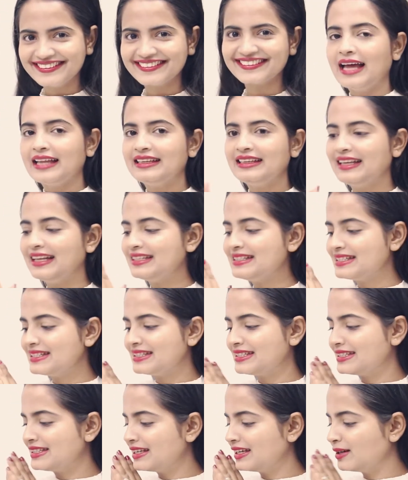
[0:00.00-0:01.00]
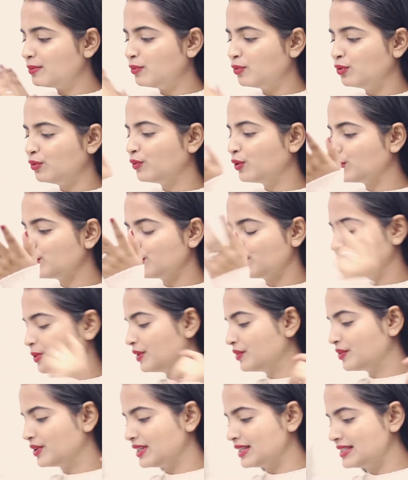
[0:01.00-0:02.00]
And let's move on to
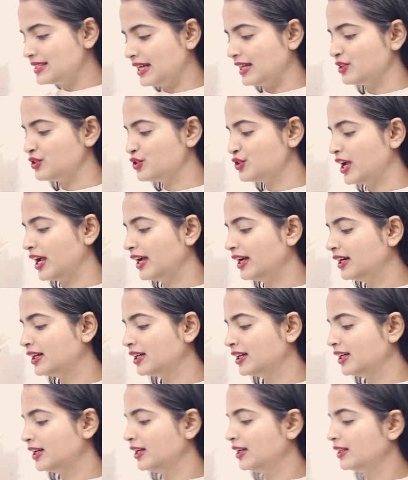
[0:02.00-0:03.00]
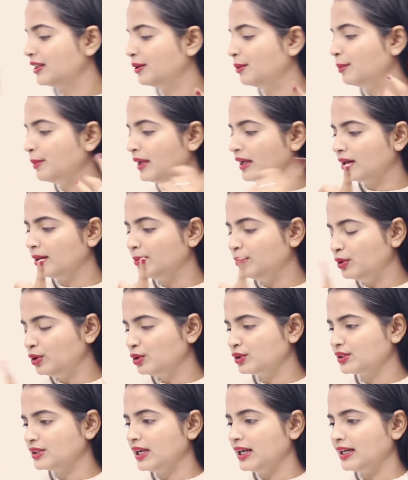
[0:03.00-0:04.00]
Pinterest and check the makeup
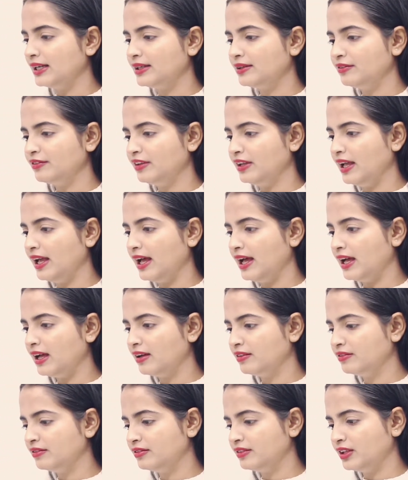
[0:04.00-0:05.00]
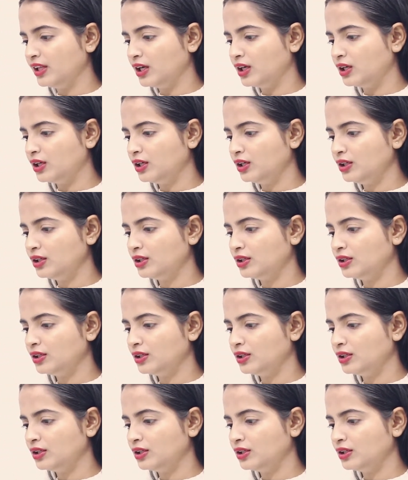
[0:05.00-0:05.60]
looks that we have there.